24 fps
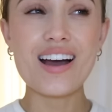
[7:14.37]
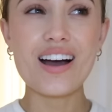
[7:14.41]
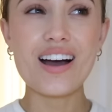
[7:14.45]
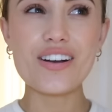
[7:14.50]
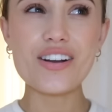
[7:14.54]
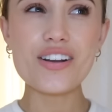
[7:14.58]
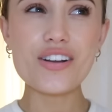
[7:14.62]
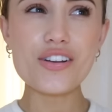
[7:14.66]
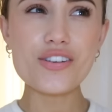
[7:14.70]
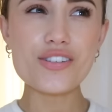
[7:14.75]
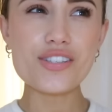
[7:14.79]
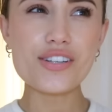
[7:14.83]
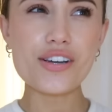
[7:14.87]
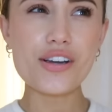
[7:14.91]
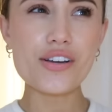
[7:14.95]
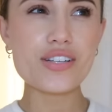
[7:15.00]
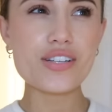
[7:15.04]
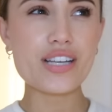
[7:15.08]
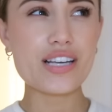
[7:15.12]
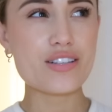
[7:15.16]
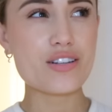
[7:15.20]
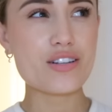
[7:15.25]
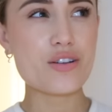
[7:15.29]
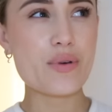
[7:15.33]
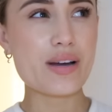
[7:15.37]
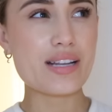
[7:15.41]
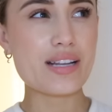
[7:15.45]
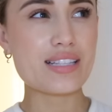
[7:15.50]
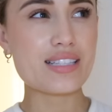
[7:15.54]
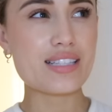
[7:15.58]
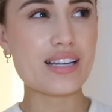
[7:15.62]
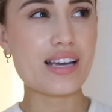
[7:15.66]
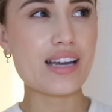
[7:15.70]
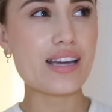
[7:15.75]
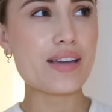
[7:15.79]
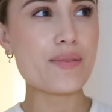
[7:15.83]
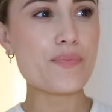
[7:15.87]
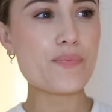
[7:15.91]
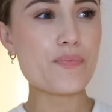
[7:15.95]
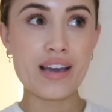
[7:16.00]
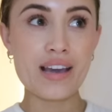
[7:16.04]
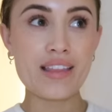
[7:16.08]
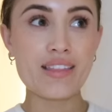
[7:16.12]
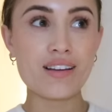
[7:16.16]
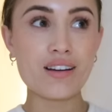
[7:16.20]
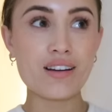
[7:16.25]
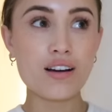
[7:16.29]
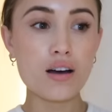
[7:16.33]
I don't usually go to his on a Wednesday.
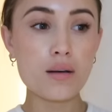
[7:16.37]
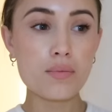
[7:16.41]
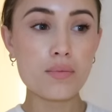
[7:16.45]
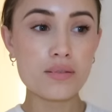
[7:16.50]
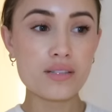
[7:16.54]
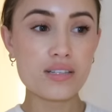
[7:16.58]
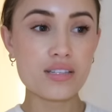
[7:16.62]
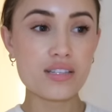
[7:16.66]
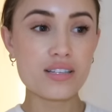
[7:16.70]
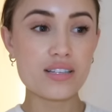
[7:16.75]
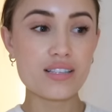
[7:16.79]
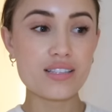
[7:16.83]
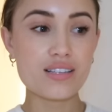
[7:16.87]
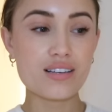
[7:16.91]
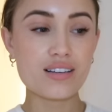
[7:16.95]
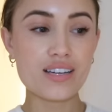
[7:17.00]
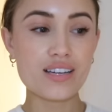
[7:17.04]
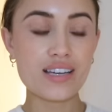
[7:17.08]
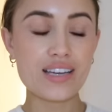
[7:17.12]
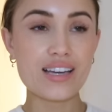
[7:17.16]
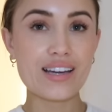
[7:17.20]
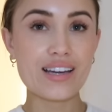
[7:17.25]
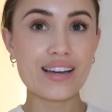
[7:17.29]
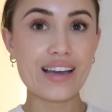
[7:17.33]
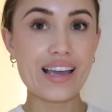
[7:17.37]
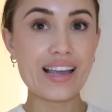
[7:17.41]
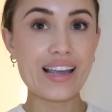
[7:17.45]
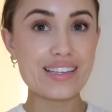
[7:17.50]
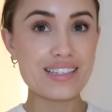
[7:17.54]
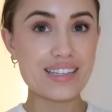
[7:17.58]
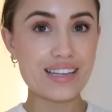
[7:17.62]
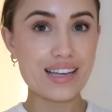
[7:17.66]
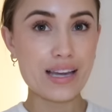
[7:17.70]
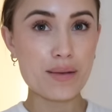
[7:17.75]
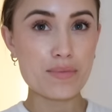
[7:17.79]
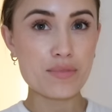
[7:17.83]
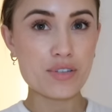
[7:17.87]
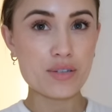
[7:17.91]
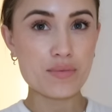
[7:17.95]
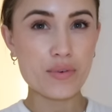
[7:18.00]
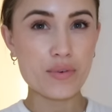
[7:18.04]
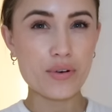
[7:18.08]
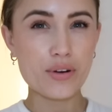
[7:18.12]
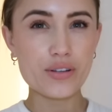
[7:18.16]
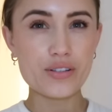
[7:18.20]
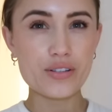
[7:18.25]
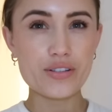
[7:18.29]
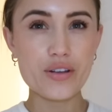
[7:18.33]
Yeah, the carpenters are here at 8 a.m.
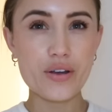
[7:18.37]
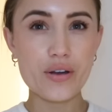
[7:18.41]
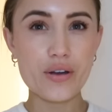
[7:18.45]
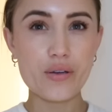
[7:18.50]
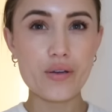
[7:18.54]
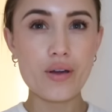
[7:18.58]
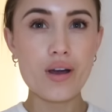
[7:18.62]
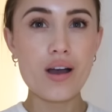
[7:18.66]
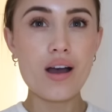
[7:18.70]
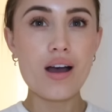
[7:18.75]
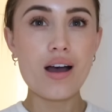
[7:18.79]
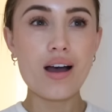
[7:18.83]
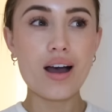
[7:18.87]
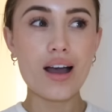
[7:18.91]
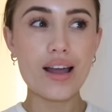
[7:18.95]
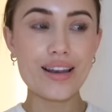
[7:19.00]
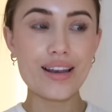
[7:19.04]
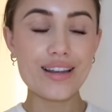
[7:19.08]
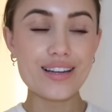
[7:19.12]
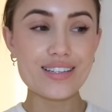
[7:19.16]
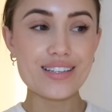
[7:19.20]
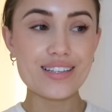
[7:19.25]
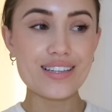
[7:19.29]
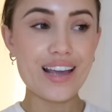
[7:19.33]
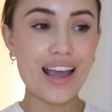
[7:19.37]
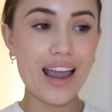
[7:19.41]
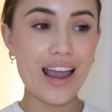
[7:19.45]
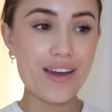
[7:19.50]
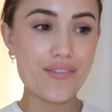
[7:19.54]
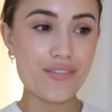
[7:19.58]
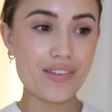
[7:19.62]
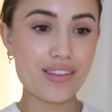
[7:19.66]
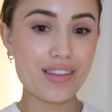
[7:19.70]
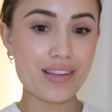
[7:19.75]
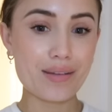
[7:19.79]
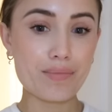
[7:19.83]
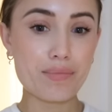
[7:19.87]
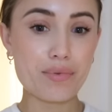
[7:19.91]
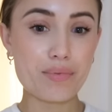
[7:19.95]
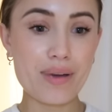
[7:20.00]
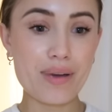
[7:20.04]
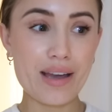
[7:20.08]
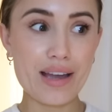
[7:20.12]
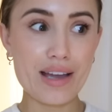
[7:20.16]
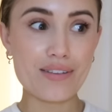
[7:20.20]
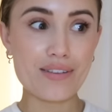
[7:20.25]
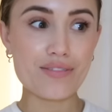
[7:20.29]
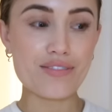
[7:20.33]
tomorrow, so I need to get everything
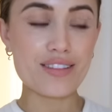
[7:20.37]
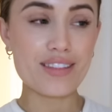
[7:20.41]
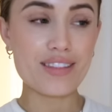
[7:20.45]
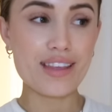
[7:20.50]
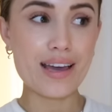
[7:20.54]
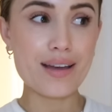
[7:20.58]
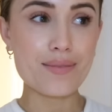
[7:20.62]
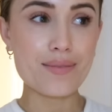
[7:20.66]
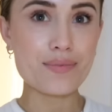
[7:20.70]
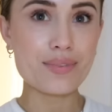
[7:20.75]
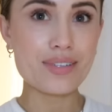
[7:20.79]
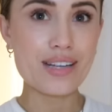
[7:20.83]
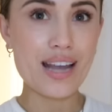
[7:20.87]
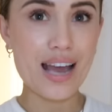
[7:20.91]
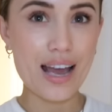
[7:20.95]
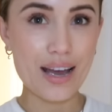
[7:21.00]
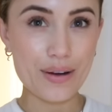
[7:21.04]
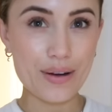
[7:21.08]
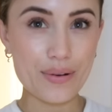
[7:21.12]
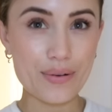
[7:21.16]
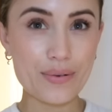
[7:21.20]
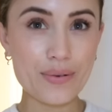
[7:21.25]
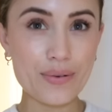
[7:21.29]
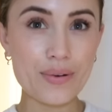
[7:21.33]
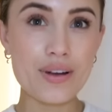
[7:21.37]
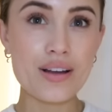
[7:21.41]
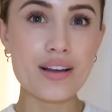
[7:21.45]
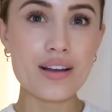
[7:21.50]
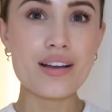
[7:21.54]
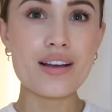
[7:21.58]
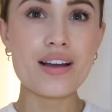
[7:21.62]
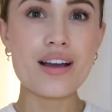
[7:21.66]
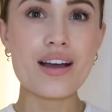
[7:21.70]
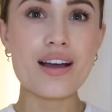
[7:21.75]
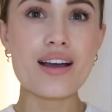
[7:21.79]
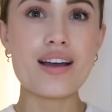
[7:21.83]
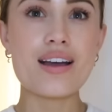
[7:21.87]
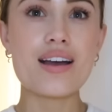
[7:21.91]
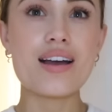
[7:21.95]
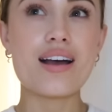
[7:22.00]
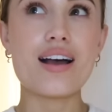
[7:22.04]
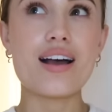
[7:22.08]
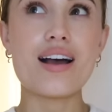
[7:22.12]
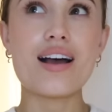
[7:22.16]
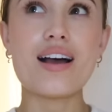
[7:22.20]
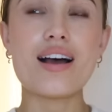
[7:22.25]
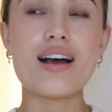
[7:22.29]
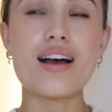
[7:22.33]
prepared for them now
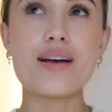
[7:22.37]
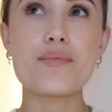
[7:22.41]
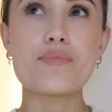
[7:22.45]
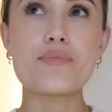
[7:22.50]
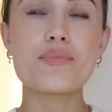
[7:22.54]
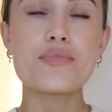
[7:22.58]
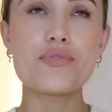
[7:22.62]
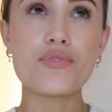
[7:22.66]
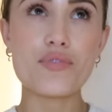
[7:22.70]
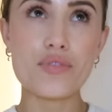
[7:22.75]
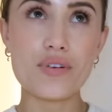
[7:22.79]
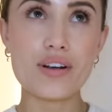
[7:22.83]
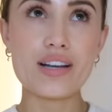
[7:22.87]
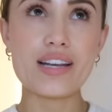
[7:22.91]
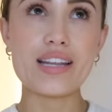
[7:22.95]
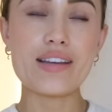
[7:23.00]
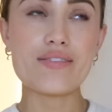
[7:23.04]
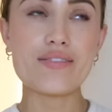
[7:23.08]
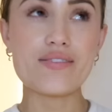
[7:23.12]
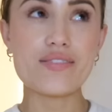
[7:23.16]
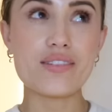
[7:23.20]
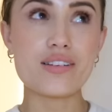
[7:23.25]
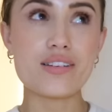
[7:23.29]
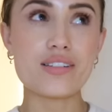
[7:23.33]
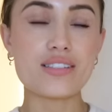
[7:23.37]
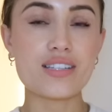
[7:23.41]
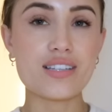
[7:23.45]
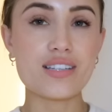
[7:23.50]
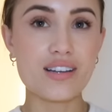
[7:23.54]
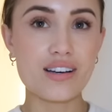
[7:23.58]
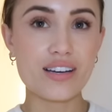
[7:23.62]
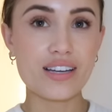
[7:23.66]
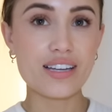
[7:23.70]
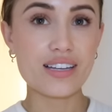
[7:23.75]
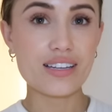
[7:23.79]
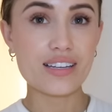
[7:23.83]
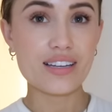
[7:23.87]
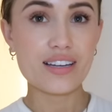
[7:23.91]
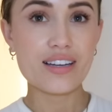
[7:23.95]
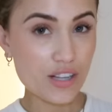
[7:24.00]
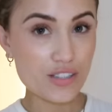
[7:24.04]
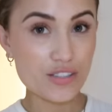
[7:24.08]
before I leave tonight.